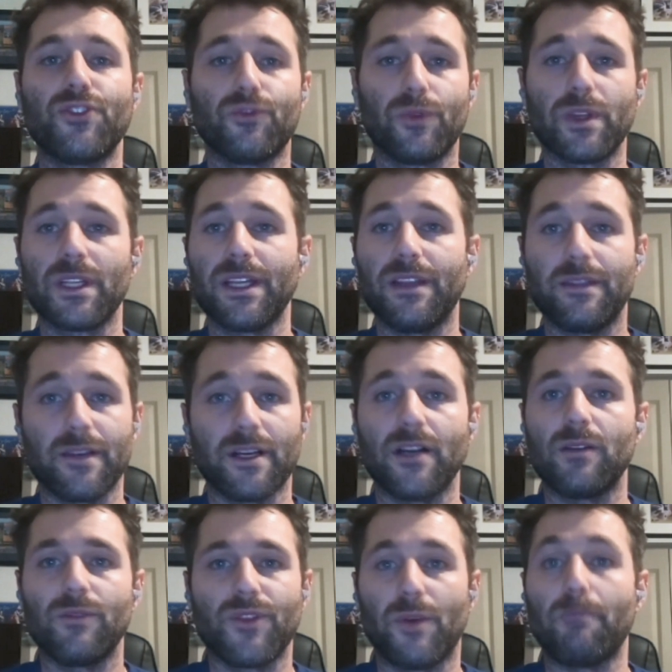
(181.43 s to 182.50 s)
really
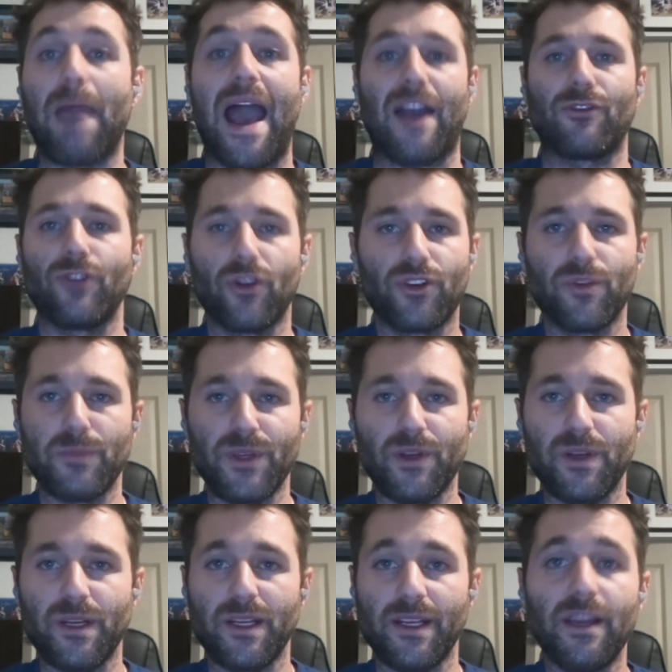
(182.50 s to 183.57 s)
the macro
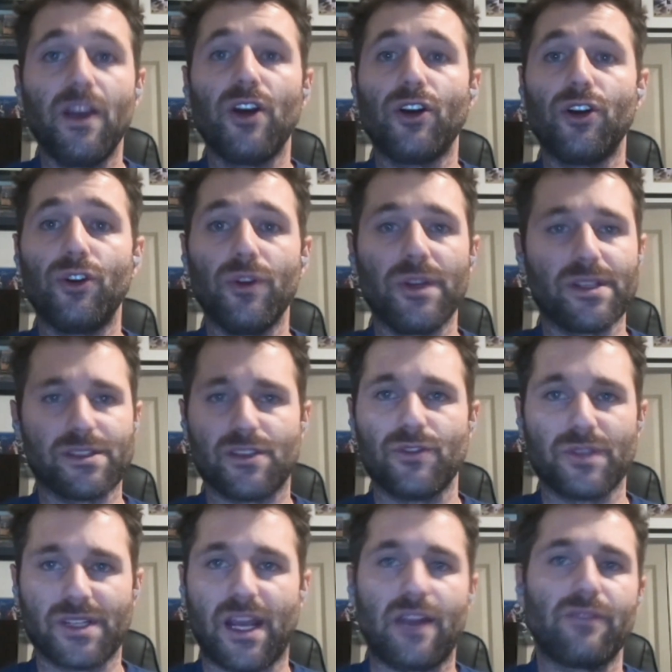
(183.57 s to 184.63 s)
community who is
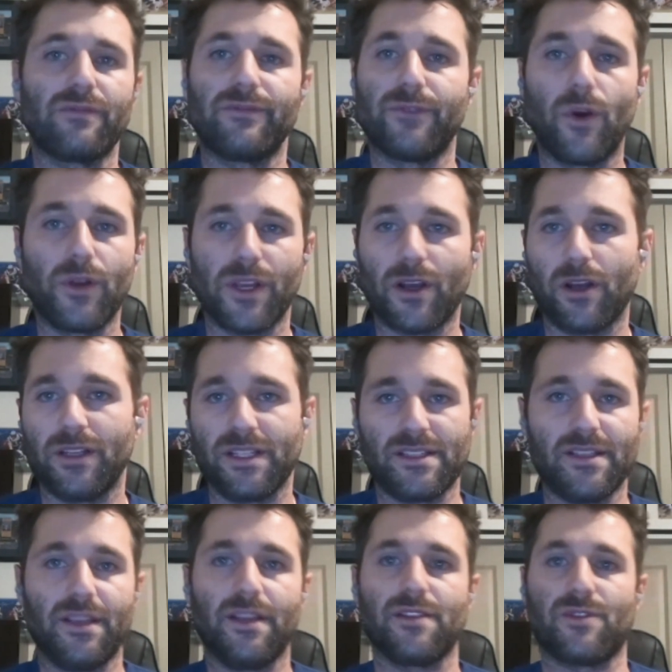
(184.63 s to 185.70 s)
kind of voting on these
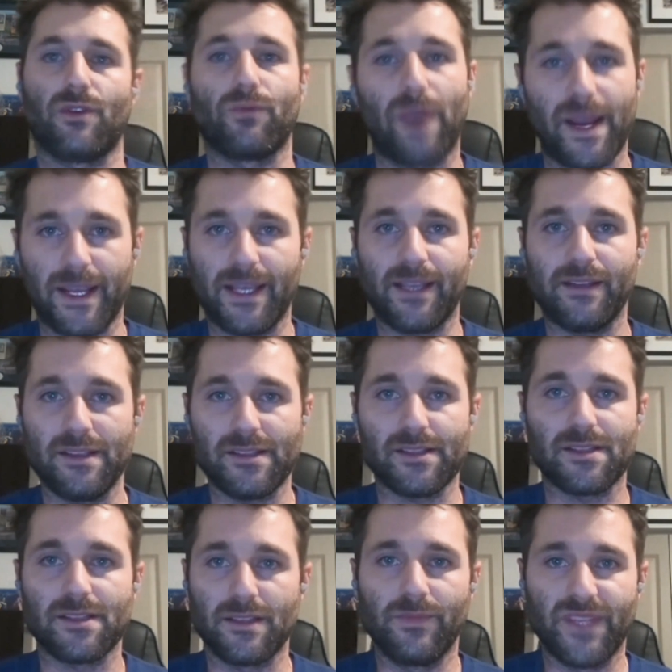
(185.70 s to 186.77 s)
things or ranking
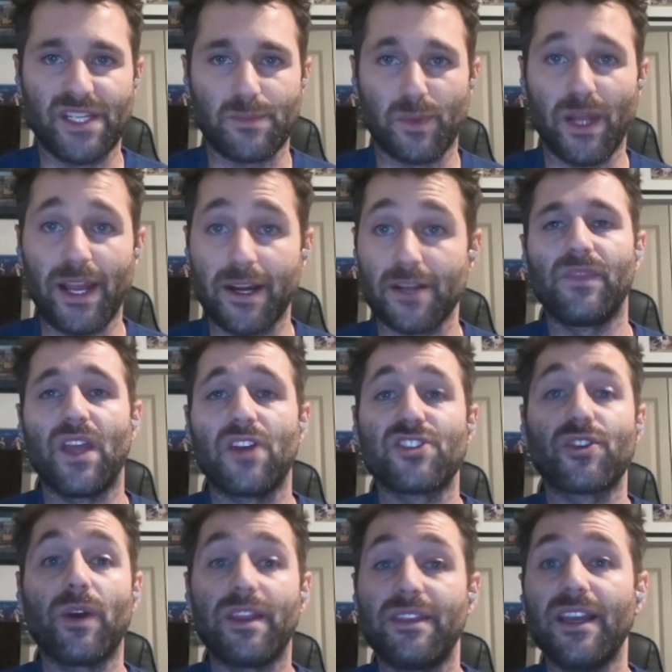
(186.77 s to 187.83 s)
these players. So
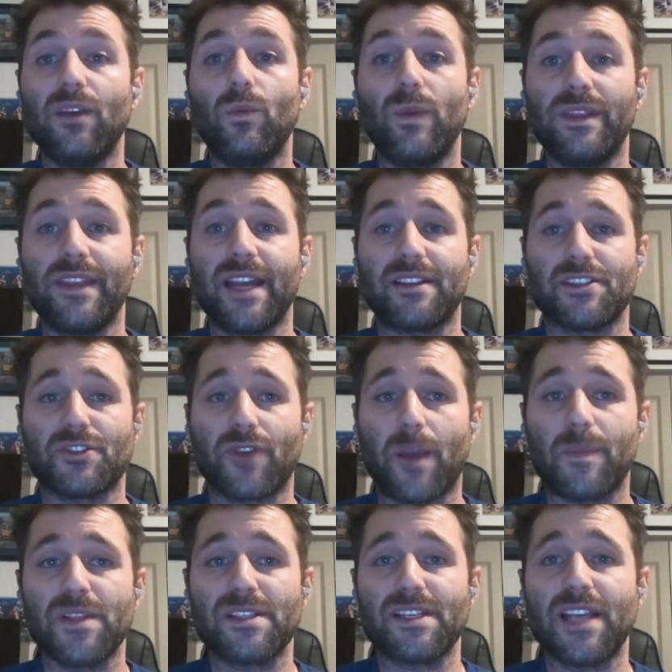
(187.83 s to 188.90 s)
I think with that
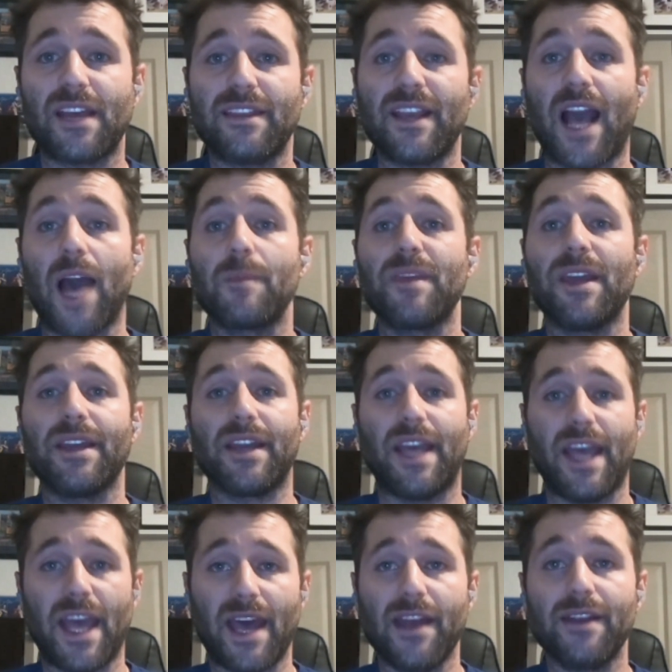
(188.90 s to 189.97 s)
discrepancy, I think I'm getting
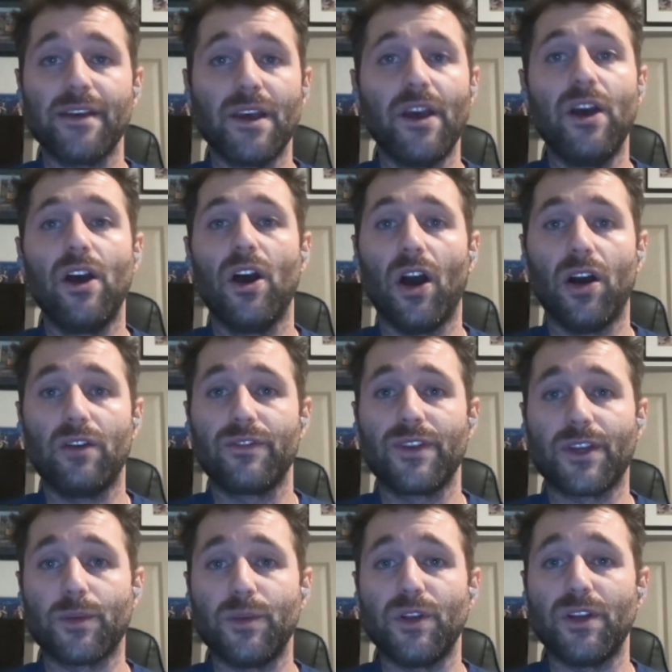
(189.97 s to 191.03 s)
ahead of the
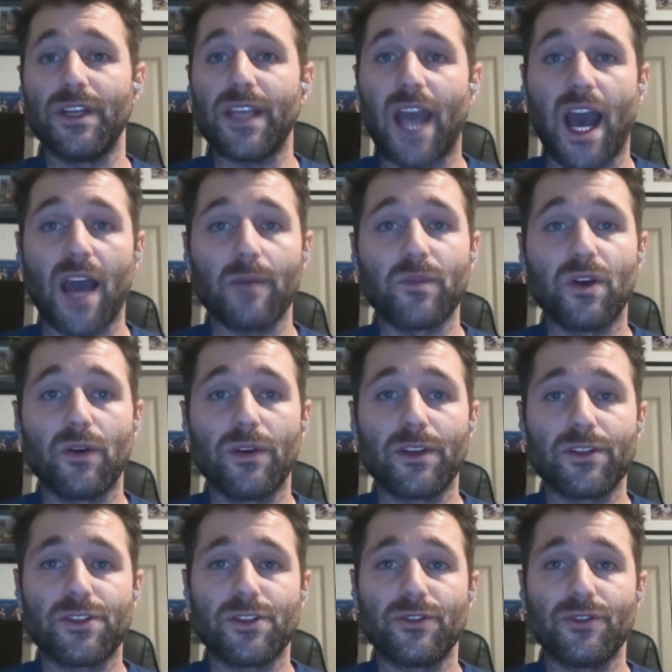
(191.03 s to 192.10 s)
community. I'm going
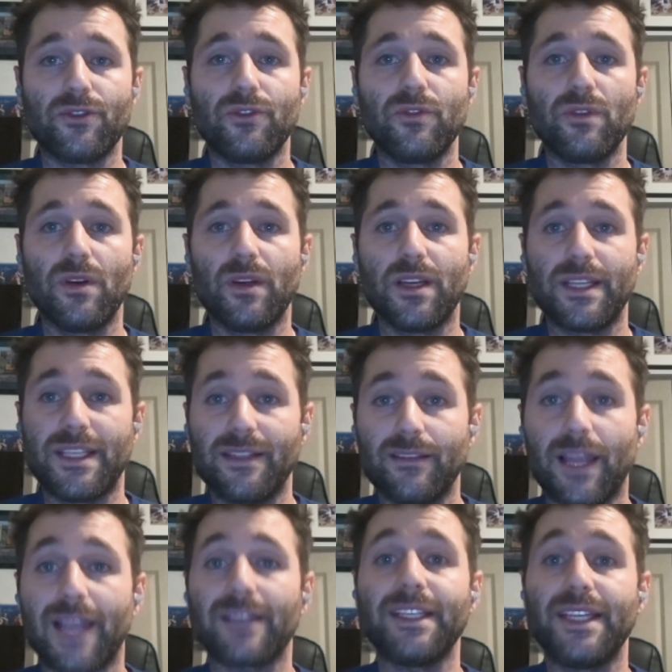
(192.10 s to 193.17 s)
to
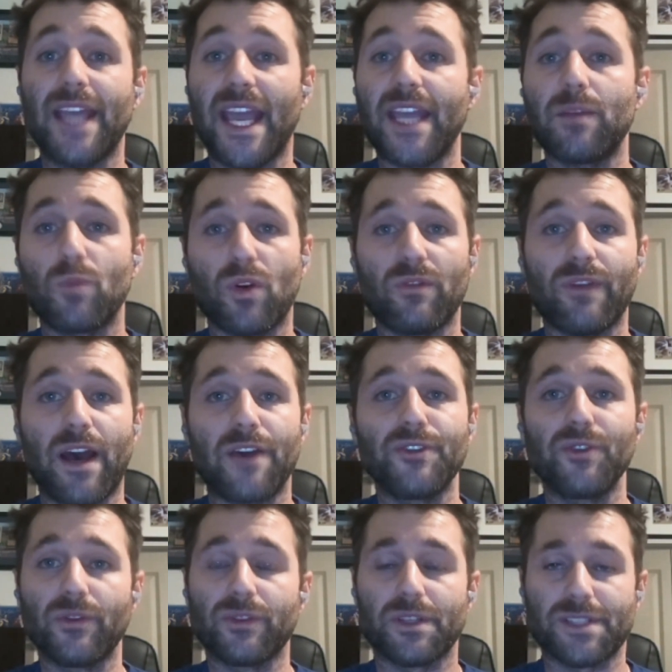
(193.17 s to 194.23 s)
likely gain more
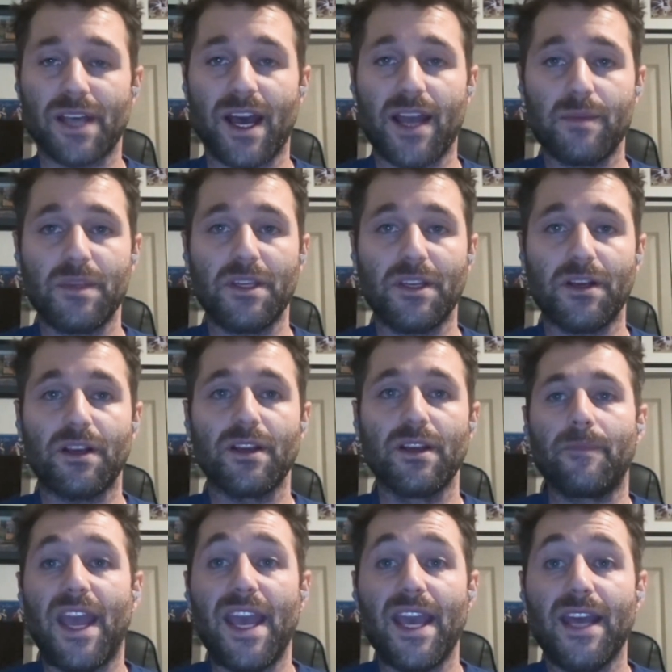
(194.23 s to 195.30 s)
value over time here.
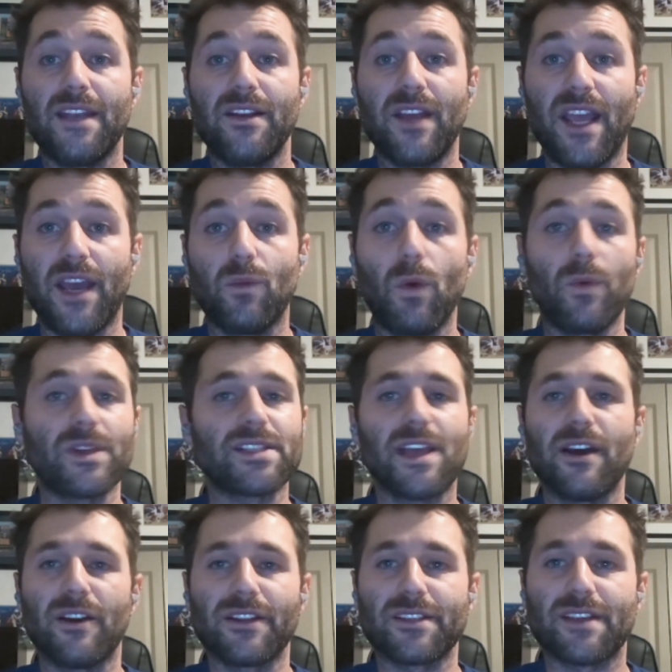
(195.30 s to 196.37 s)
And what we say
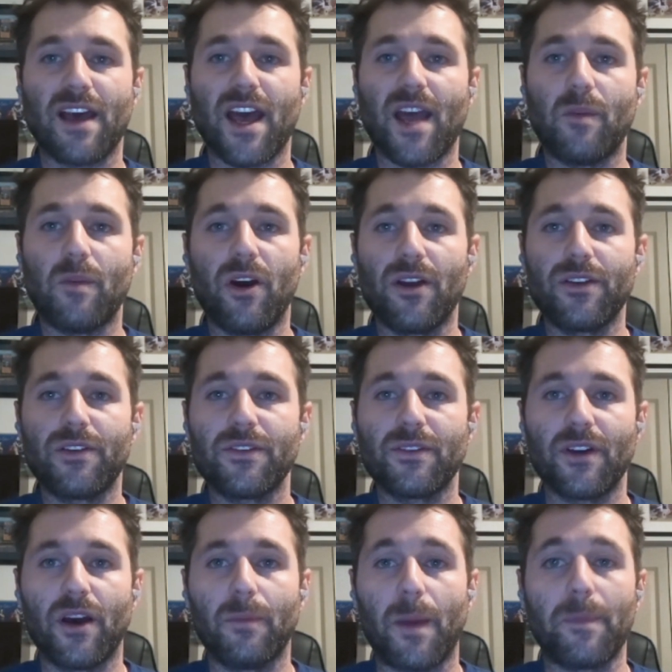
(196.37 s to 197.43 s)
all the time on
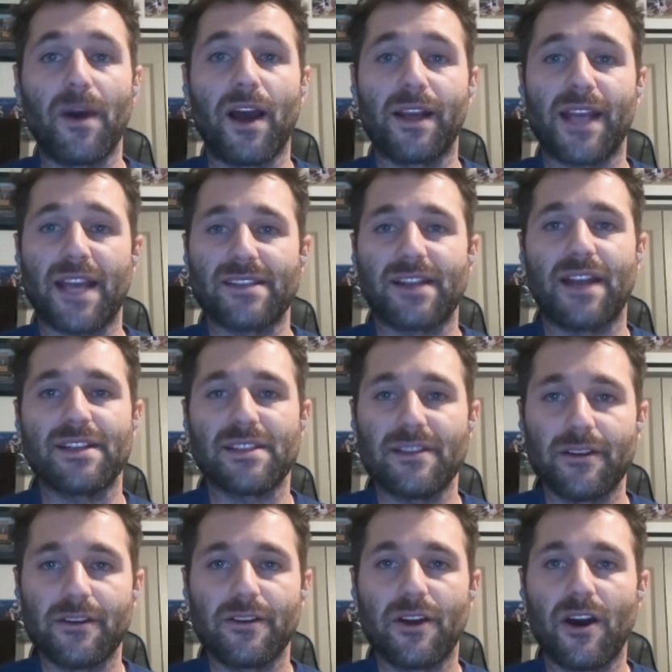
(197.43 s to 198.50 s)
my podcast, Dynasty
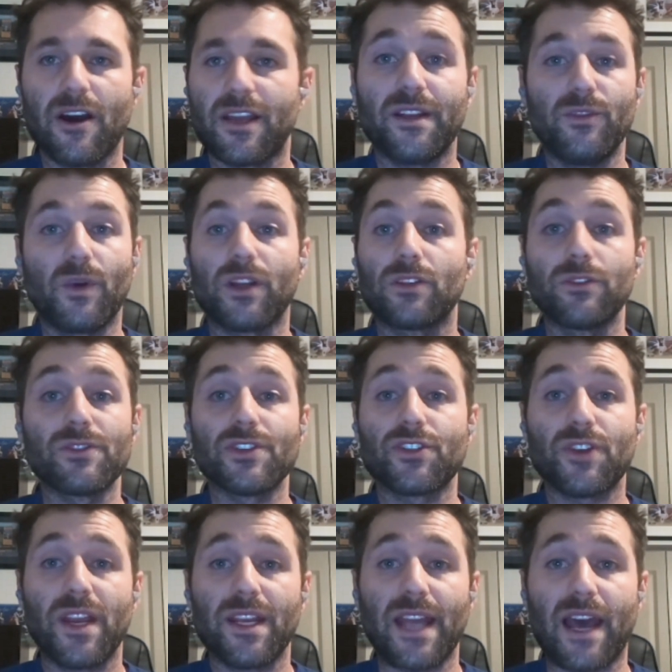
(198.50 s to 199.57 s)
Underdog, you want to lose a
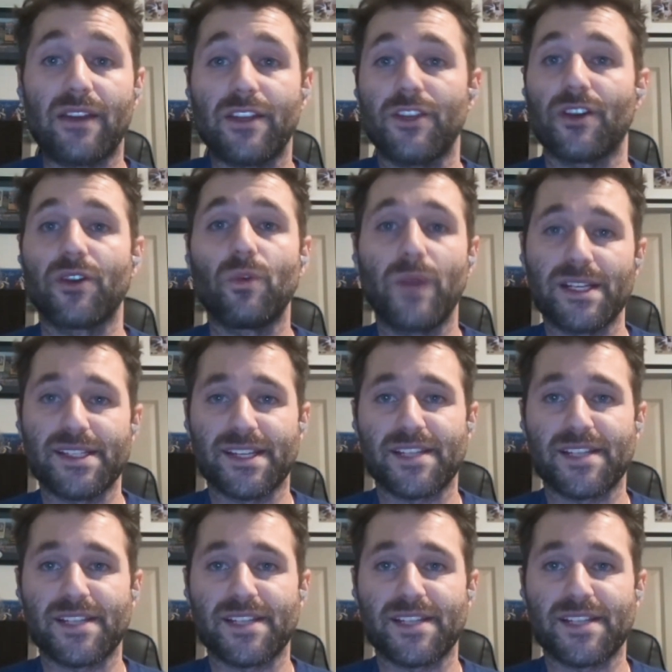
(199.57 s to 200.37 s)
trade now that you're going to win in 6